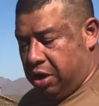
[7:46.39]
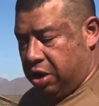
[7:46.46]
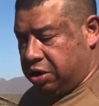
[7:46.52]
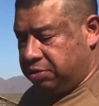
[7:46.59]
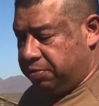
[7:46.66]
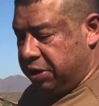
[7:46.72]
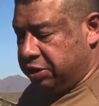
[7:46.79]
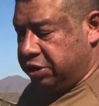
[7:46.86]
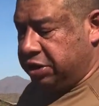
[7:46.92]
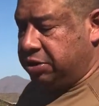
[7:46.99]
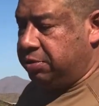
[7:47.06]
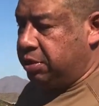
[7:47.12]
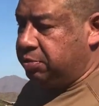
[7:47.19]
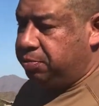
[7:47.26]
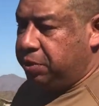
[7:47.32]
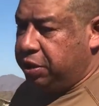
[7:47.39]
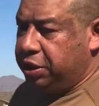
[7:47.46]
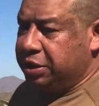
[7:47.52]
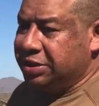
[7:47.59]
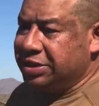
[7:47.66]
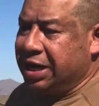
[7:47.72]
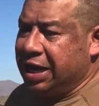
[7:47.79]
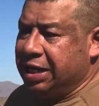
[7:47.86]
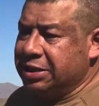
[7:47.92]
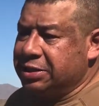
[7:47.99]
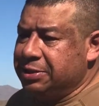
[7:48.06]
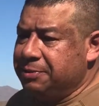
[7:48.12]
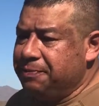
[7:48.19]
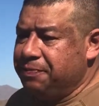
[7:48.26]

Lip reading: smudge is pretty good size.